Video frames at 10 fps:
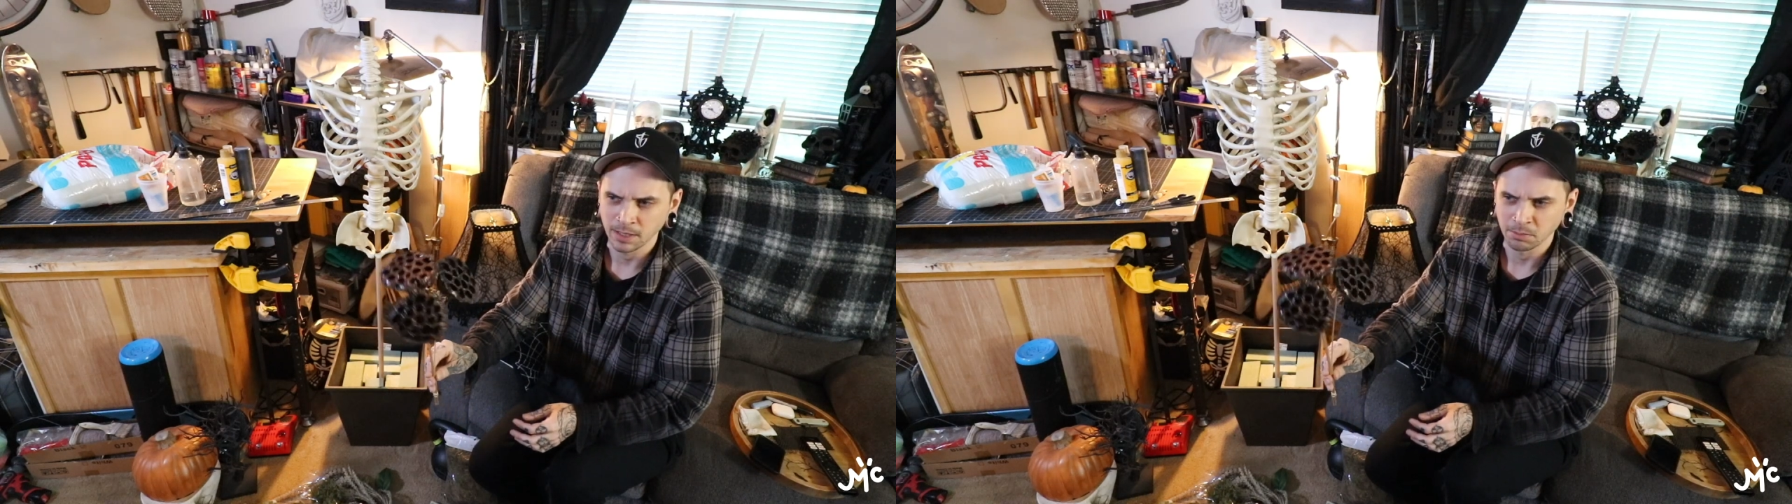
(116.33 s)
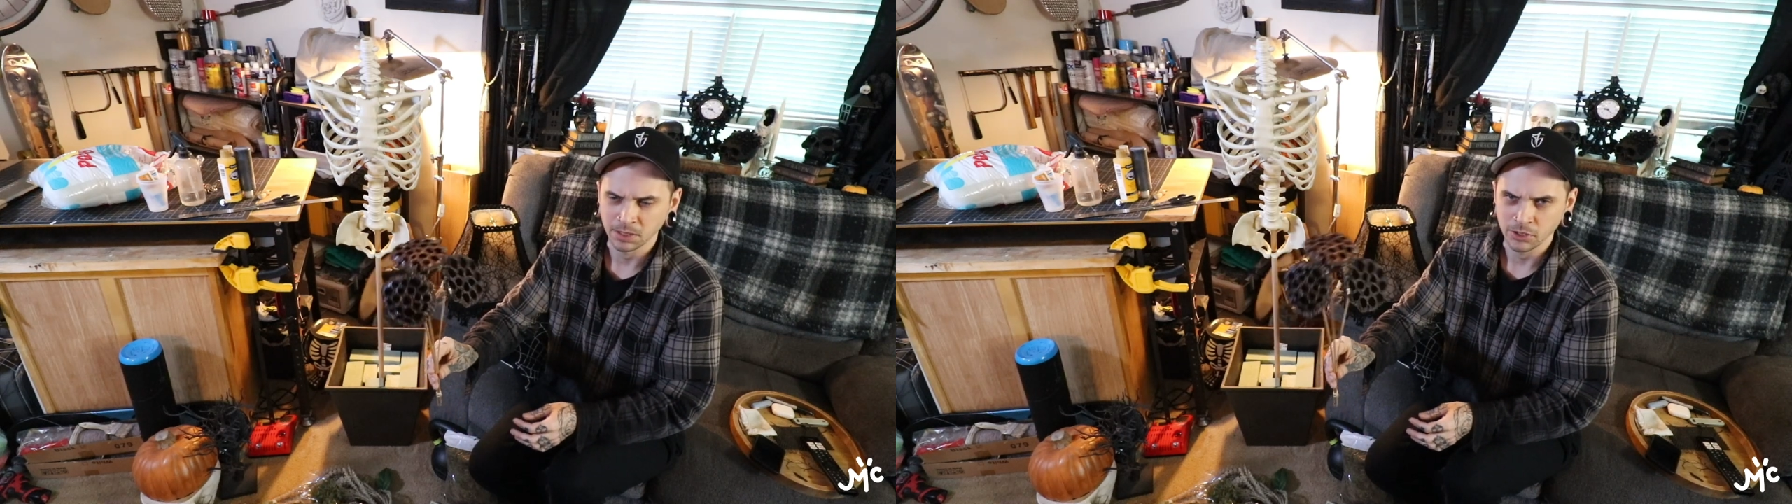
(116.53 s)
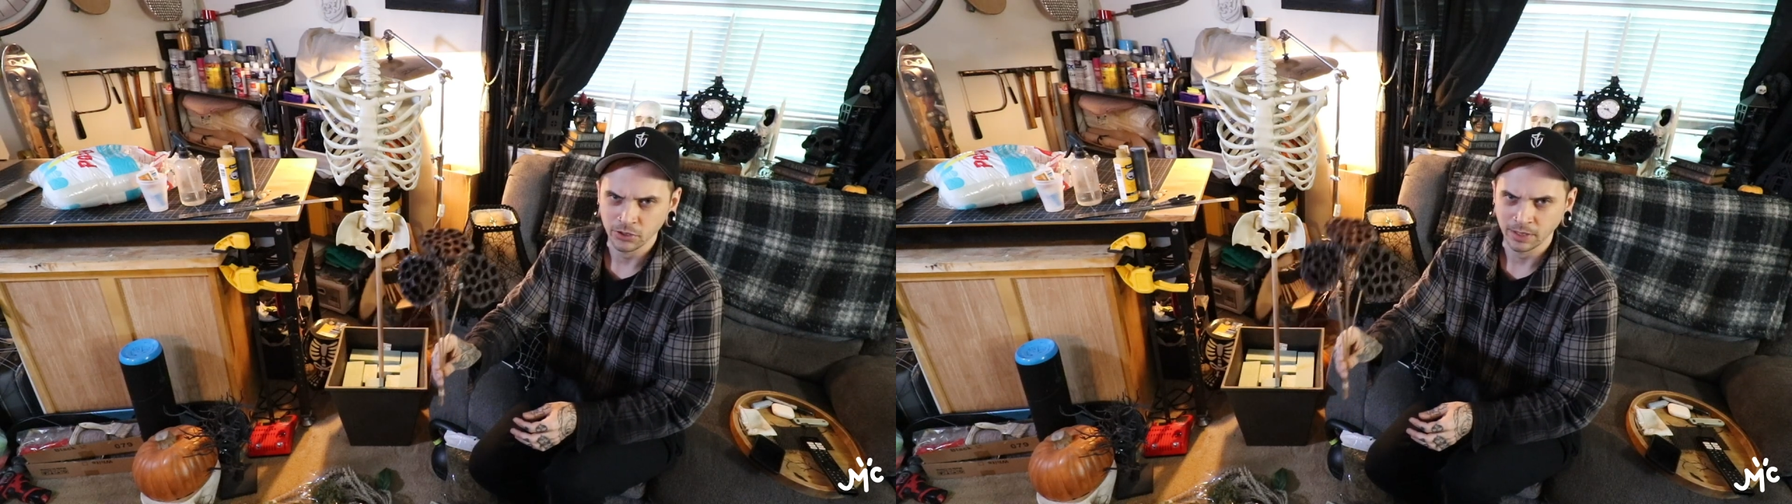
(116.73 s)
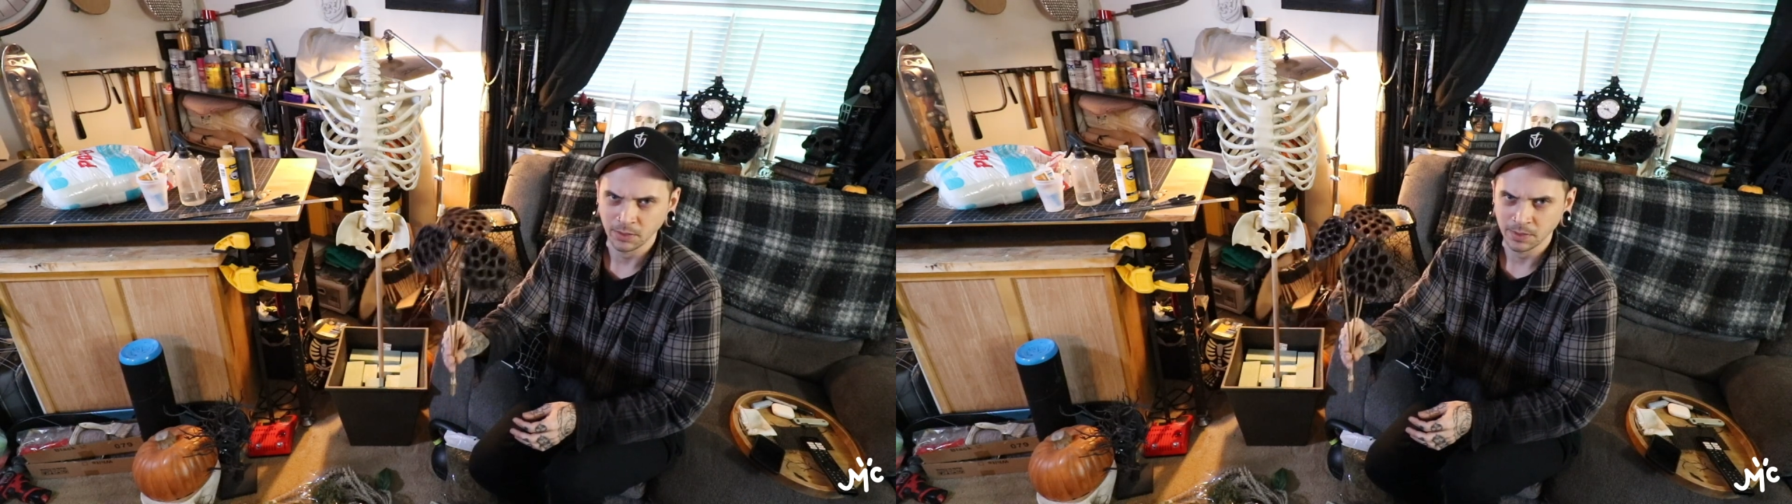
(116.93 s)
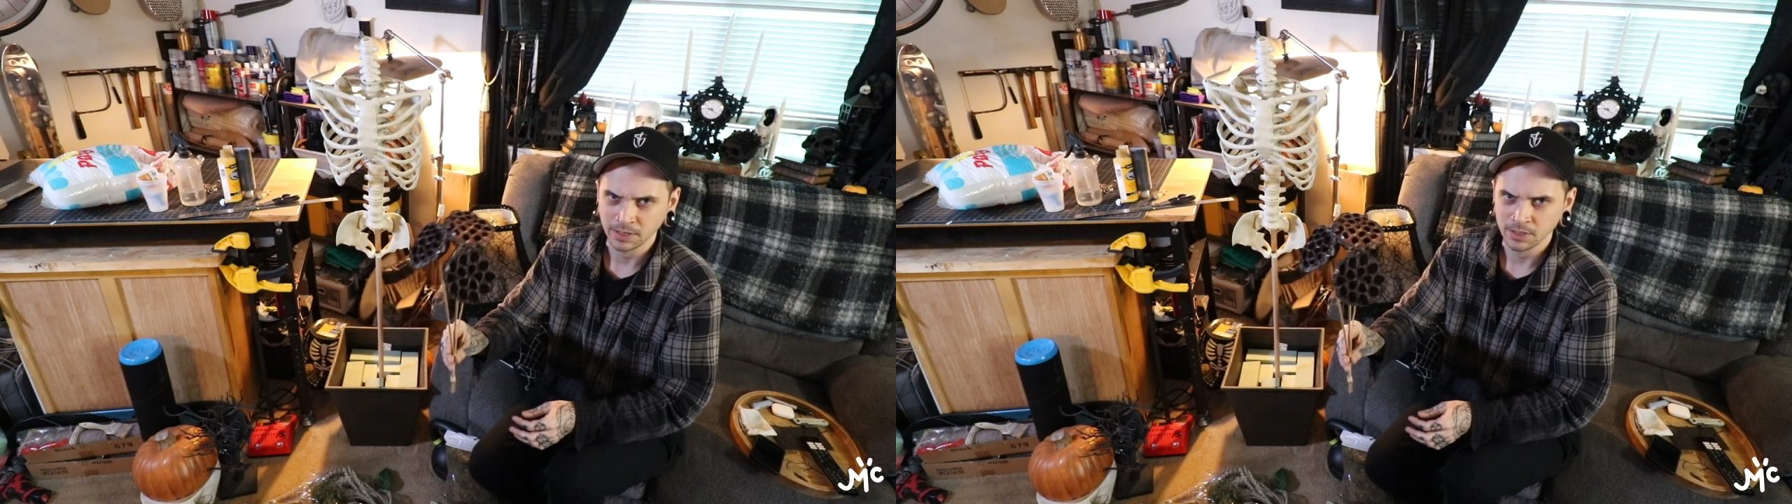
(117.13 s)
I'm pretty sure
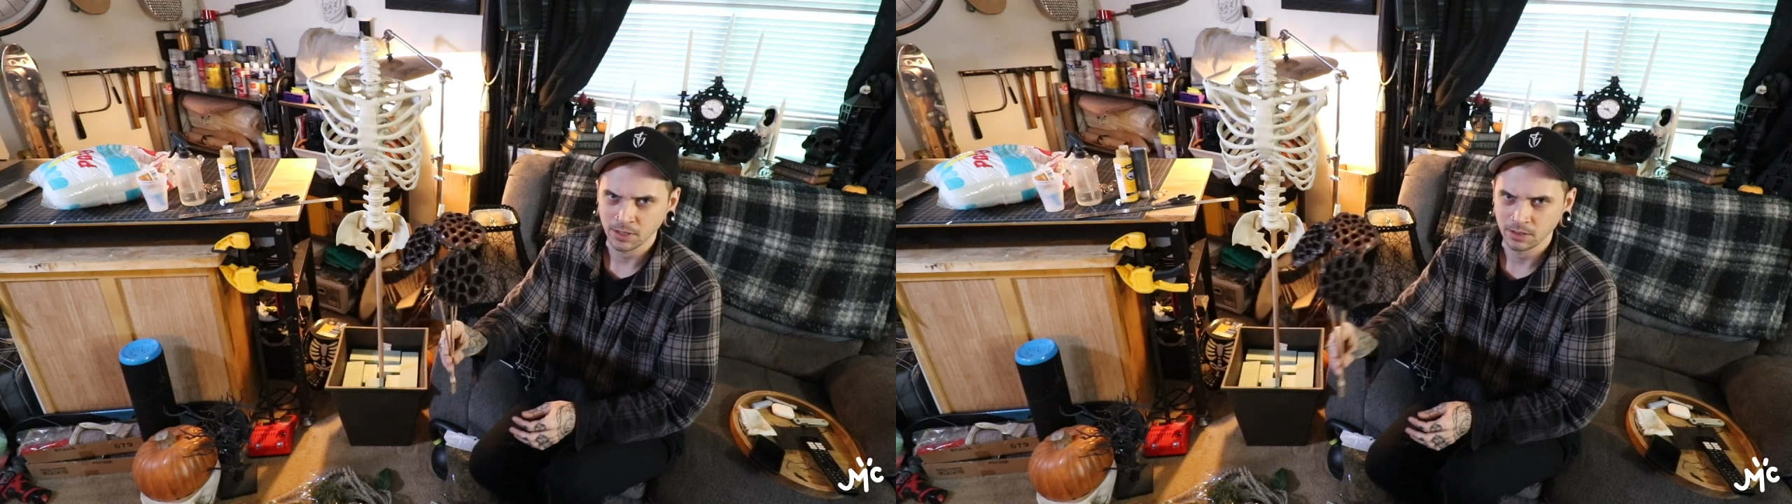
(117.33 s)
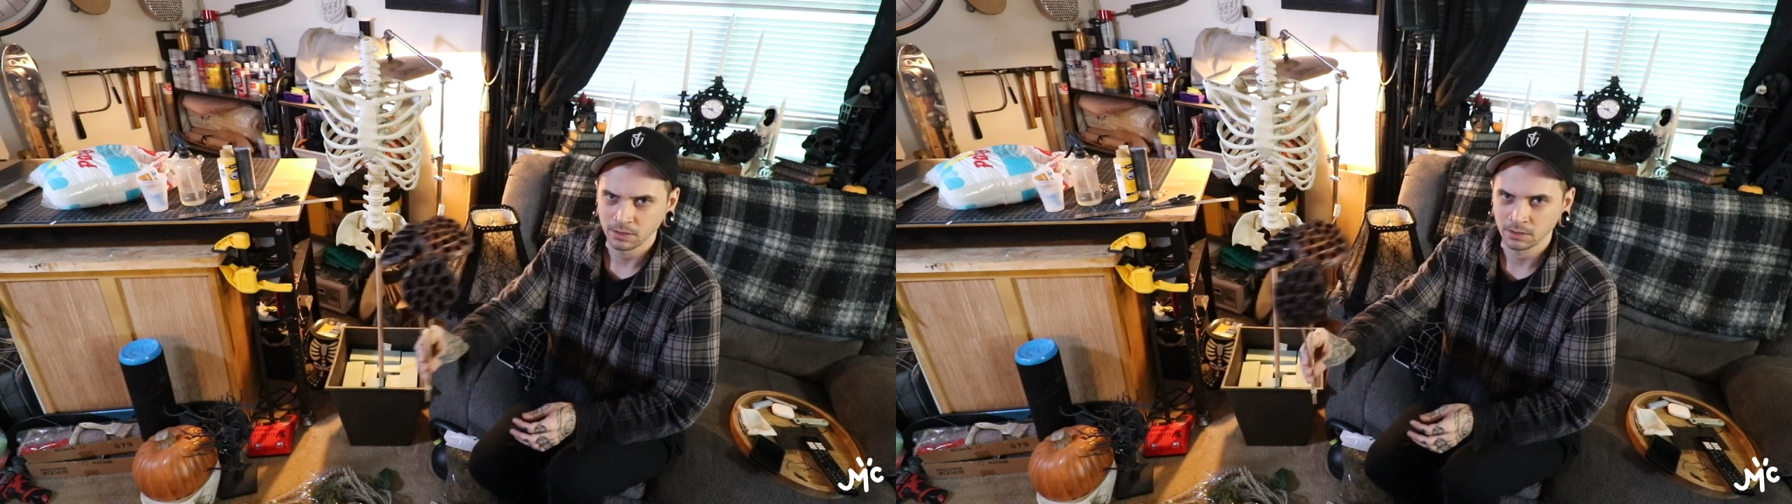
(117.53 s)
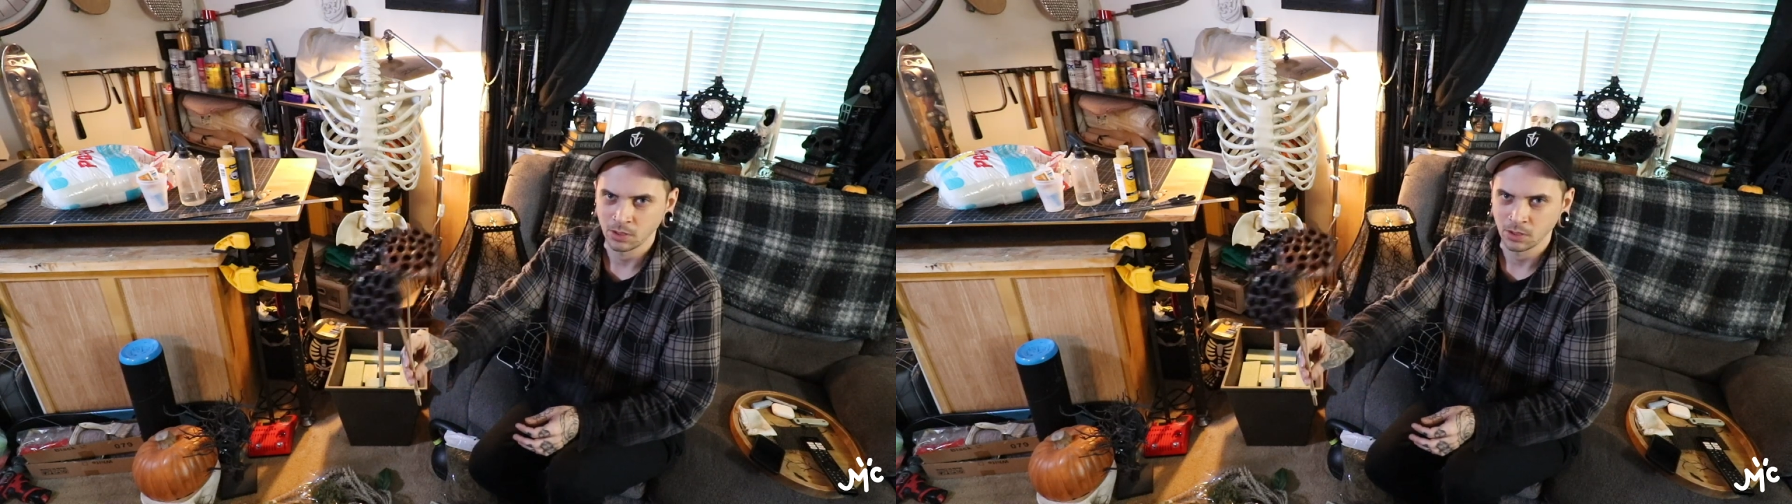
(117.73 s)
that's what these are,